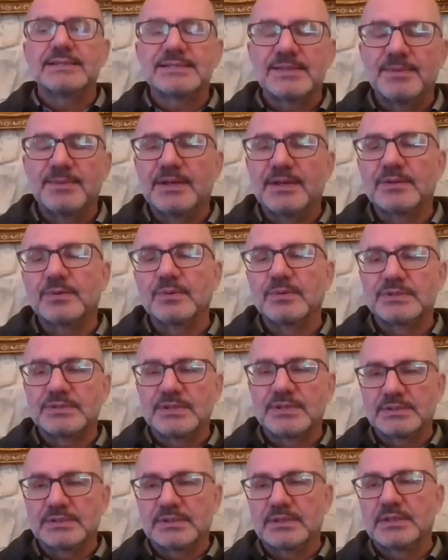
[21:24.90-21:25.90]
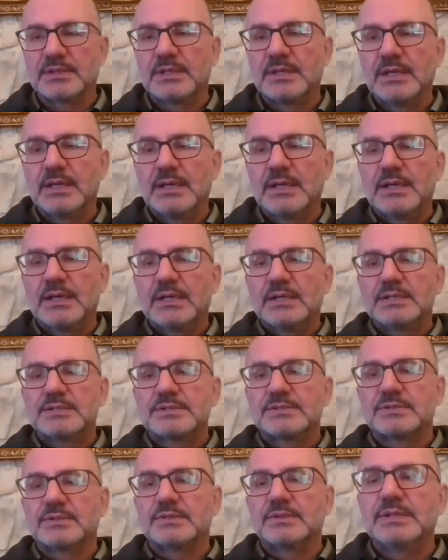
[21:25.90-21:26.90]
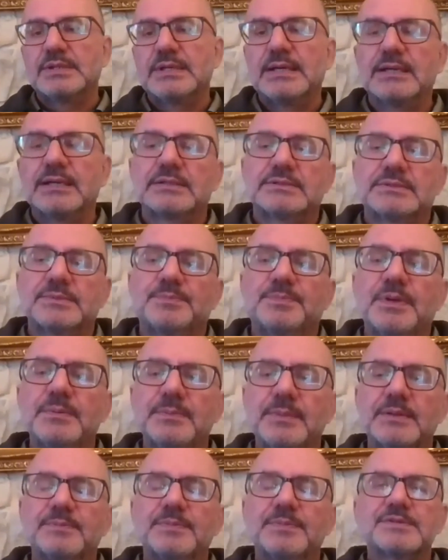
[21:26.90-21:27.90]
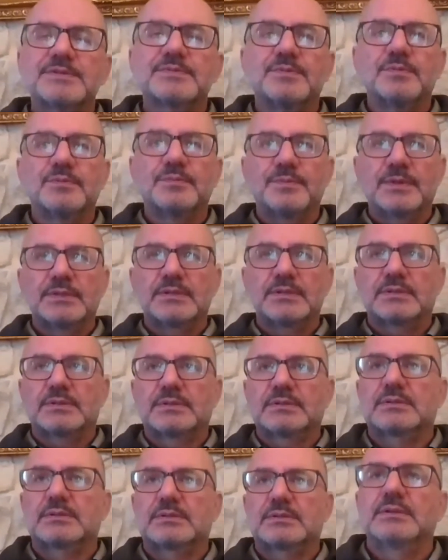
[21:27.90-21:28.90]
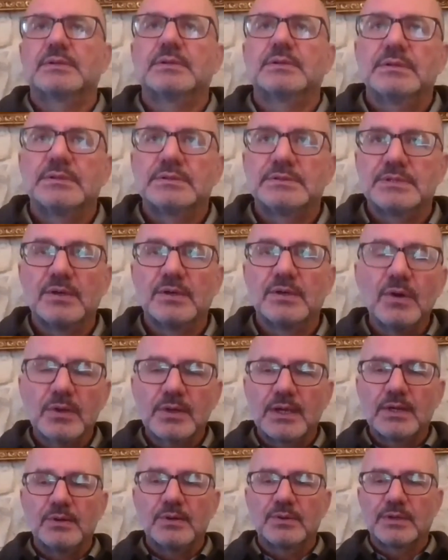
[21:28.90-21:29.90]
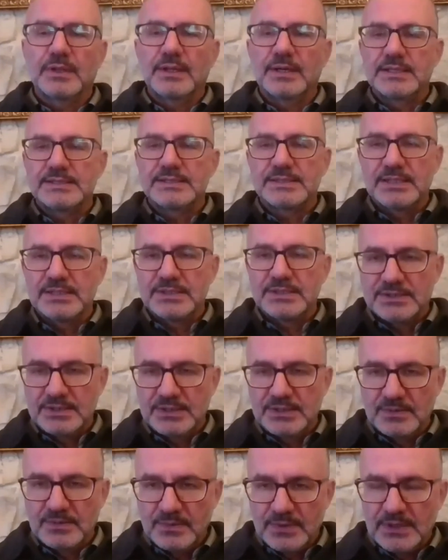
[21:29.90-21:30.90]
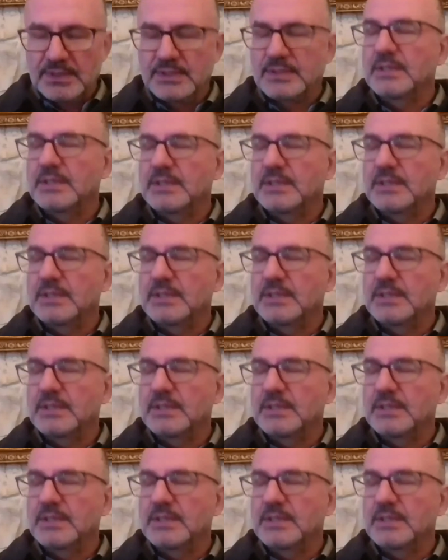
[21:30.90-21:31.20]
similar to each other. So here, the Permanent Peace Movement, the local organization, were